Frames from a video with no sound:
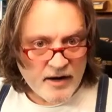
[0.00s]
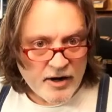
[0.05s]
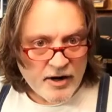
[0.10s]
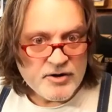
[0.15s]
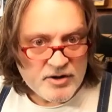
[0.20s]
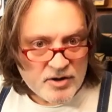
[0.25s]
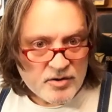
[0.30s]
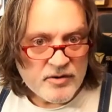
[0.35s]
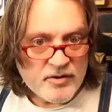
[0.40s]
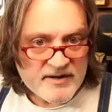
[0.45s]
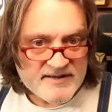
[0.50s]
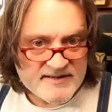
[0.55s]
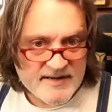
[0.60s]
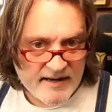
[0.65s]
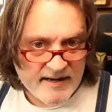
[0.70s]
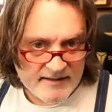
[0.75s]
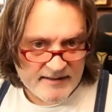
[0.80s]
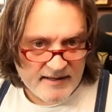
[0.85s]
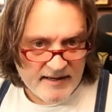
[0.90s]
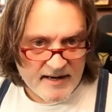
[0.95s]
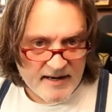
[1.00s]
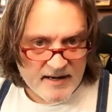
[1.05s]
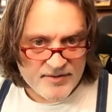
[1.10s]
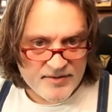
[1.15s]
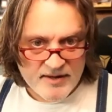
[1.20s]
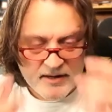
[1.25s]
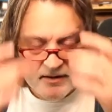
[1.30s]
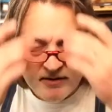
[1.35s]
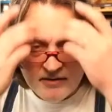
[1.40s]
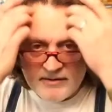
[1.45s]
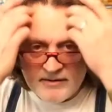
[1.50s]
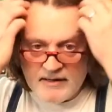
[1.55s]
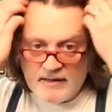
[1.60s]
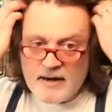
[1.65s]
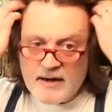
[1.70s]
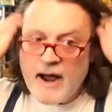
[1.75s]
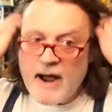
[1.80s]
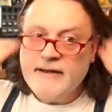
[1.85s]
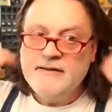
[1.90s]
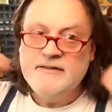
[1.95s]
newer technique that that
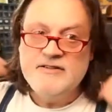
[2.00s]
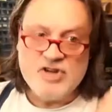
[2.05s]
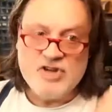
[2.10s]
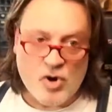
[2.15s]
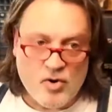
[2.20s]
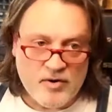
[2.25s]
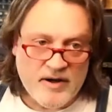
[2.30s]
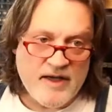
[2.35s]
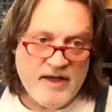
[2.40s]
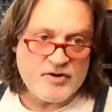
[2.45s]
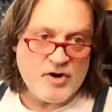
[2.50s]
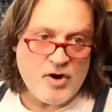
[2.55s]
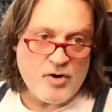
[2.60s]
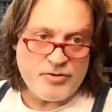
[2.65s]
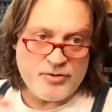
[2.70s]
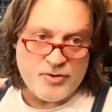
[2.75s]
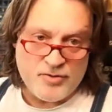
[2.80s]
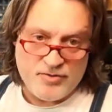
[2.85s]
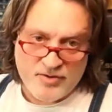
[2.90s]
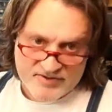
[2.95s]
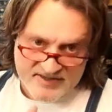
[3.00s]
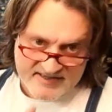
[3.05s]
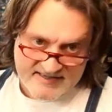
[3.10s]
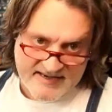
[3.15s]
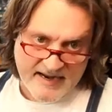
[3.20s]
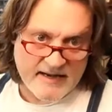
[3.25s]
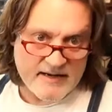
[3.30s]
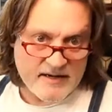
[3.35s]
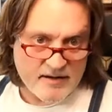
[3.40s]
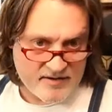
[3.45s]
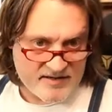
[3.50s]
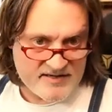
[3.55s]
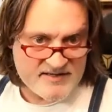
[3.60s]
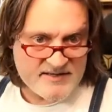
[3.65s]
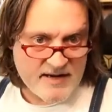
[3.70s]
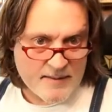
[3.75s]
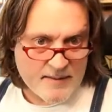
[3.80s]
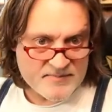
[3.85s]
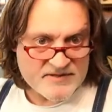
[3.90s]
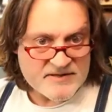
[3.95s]
I don't have to go through those secondary
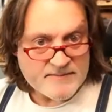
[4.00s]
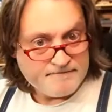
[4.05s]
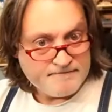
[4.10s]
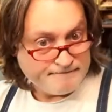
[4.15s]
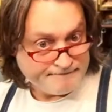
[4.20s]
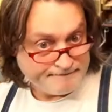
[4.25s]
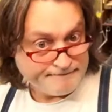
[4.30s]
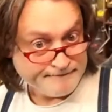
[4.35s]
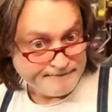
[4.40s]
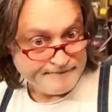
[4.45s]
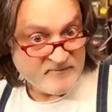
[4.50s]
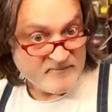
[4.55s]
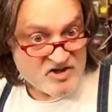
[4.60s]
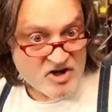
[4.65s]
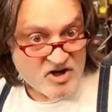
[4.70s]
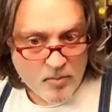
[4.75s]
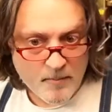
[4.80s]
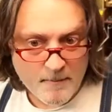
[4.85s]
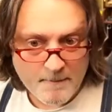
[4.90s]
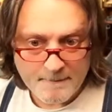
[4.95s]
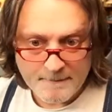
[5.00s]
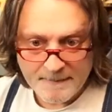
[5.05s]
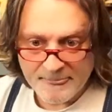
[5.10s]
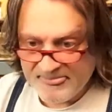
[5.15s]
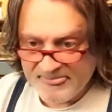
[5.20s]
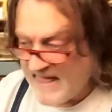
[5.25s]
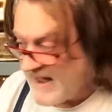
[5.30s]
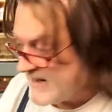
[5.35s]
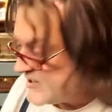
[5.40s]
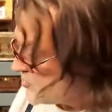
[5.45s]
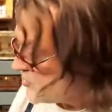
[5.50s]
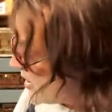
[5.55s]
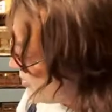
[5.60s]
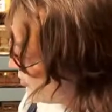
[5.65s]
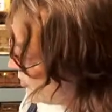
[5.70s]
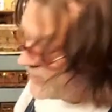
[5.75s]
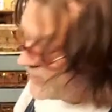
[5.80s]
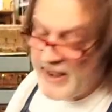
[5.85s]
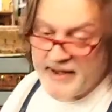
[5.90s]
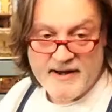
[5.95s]
steps. So that's what I will
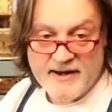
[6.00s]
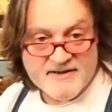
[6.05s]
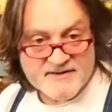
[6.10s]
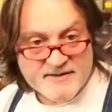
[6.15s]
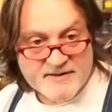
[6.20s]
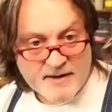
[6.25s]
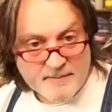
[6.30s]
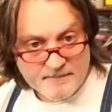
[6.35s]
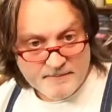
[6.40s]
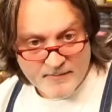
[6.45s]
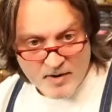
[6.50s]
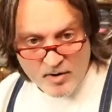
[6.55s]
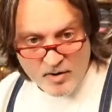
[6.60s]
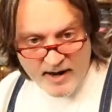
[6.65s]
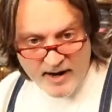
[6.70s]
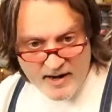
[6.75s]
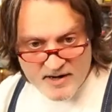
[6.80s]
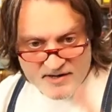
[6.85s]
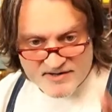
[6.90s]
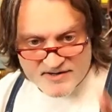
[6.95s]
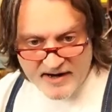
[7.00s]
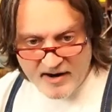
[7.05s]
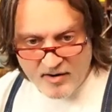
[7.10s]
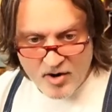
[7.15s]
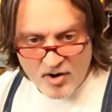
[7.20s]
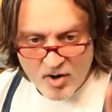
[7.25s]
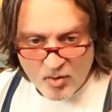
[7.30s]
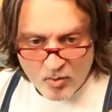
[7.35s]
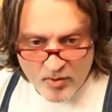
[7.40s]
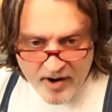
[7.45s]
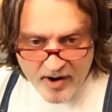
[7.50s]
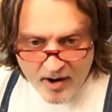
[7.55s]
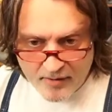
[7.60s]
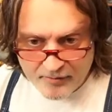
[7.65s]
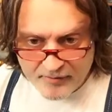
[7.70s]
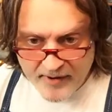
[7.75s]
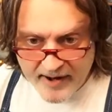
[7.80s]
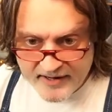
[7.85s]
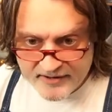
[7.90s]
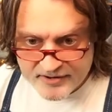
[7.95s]
look at next time. Okay, so now we are
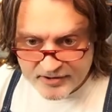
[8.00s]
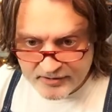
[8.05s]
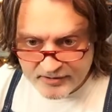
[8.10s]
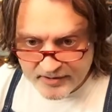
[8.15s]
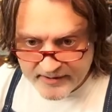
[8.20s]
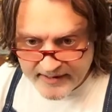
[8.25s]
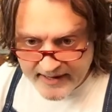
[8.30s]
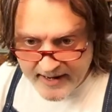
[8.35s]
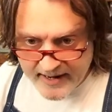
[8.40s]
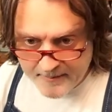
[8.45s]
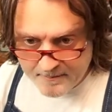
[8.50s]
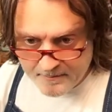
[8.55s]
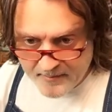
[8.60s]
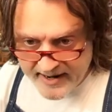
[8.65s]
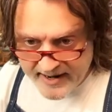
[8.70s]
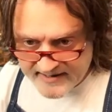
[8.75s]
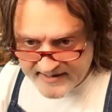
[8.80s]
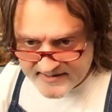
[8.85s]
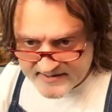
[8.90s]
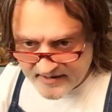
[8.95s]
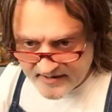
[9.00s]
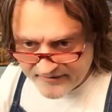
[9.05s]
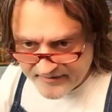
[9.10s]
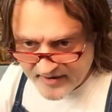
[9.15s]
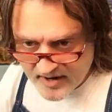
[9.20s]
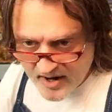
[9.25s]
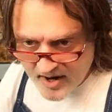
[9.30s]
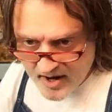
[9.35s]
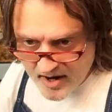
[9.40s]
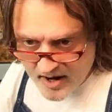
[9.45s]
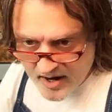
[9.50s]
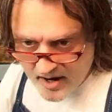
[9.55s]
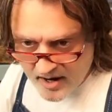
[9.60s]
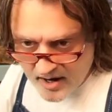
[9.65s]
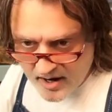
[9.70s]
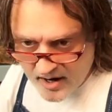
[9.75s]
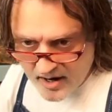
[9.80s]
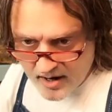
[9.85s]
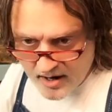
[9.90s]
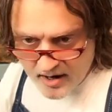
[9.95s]
ready to look at Mike's stuff.
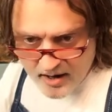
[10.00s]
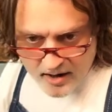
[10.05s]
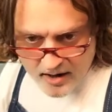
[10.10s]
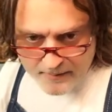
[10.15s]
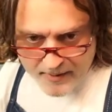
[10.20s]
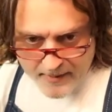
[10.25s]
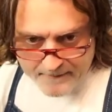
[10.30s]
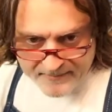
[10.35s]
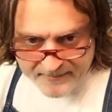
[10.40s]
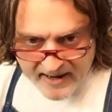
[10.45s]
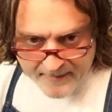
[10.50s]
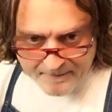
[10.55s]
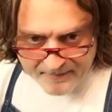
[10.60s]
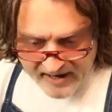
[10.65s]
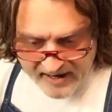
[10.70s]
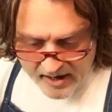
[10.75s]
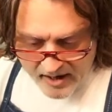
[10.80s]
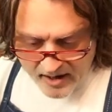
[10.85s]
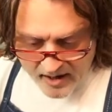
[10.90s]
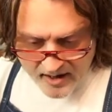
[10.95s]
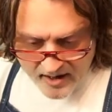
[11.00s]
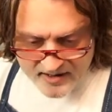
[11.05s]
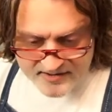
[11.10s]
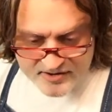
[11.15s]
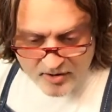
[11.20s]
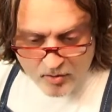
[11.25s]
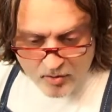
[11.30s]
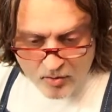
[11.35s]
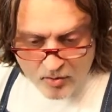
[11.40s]
Uh, ba -ba -da -ba -da. So